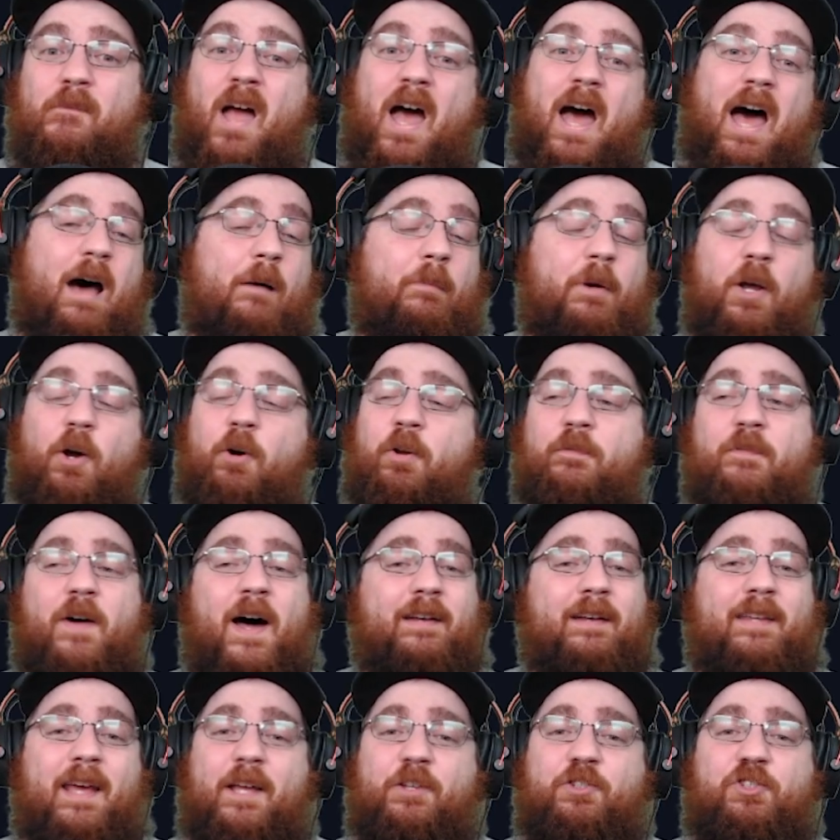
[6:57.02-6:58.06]
I'm going to go
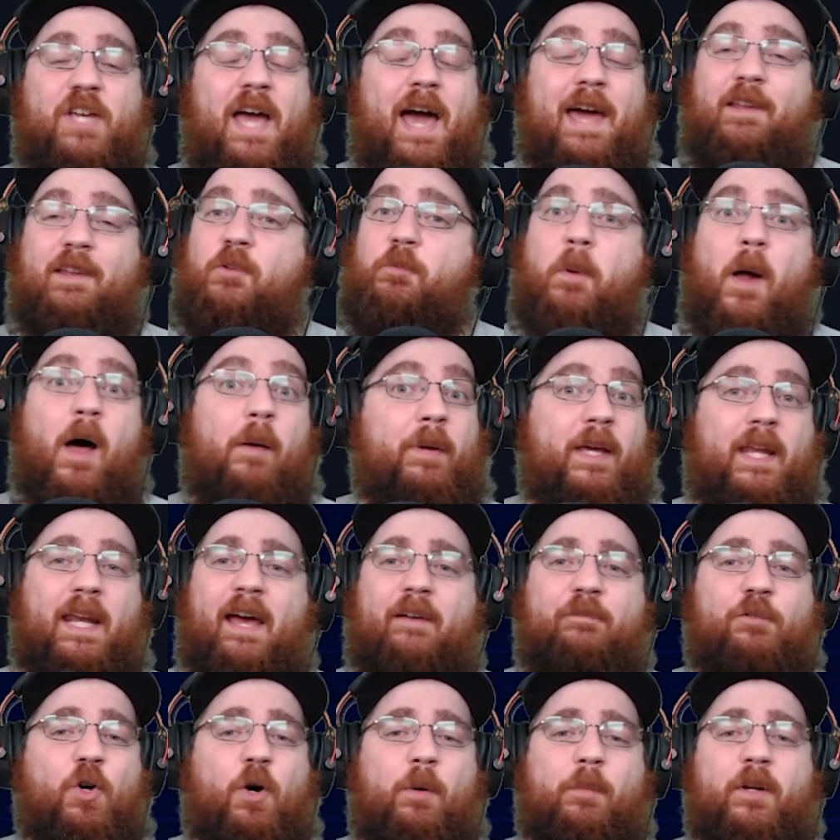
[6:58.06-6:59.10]
Devontae Jett. He's probably going to
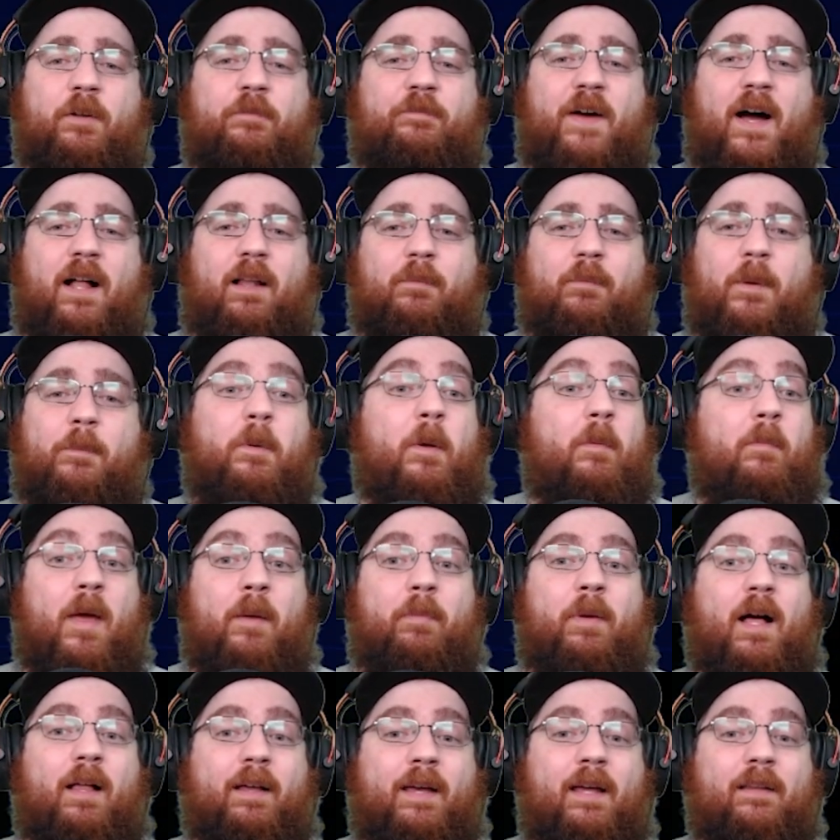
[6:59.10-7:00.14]
have normal development, but
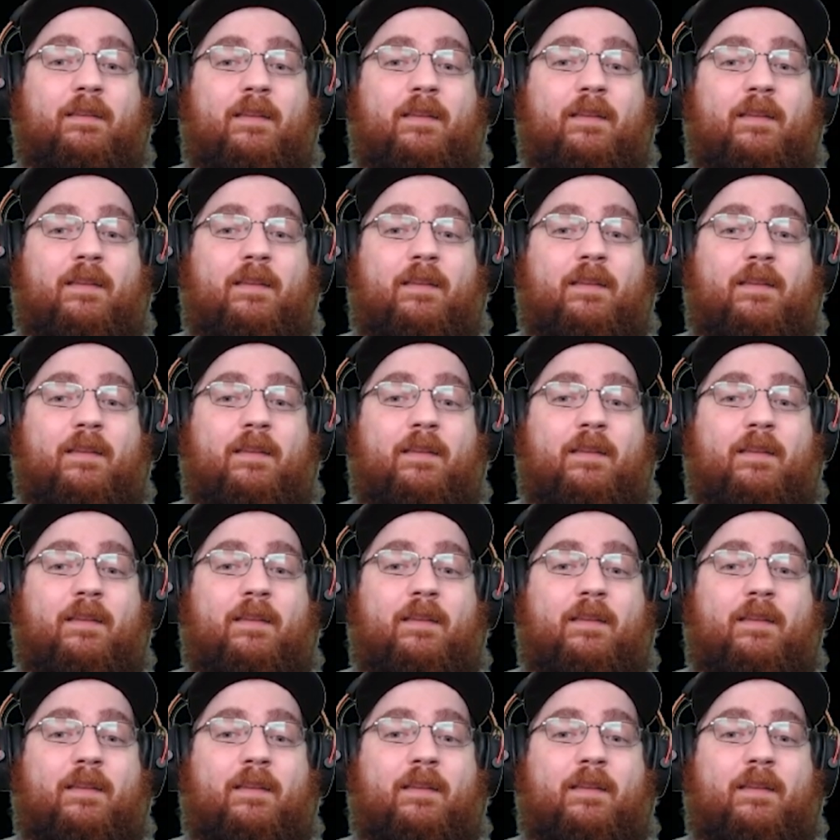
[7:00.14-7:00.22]
maybe I'll get